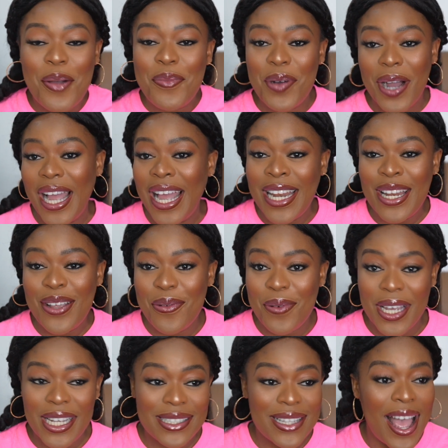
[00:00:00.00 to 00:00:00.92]
But
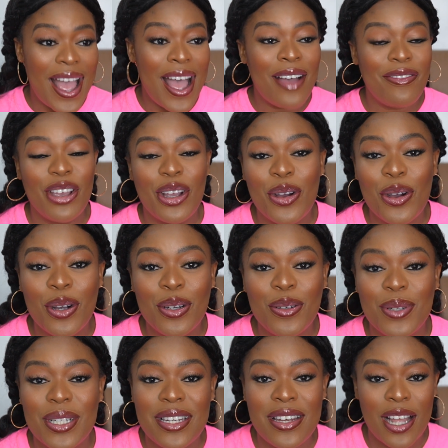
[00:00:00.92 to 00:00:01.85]
anyways, I have a
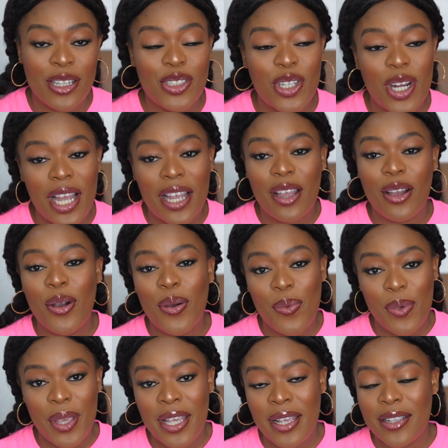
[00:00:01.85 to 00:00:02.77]
code with Natural Girl
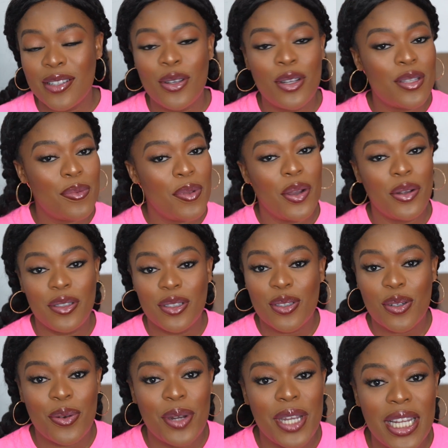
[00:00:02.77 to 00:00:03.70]
Wig. It's going to be on the
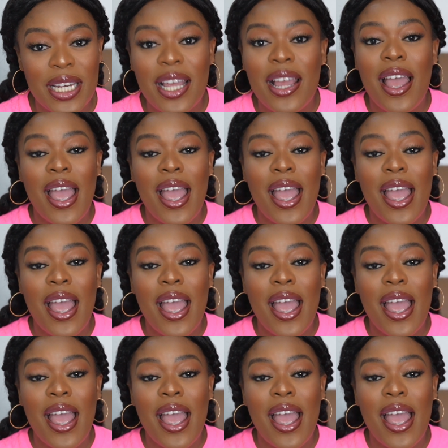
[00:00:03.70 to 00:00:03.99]
screen.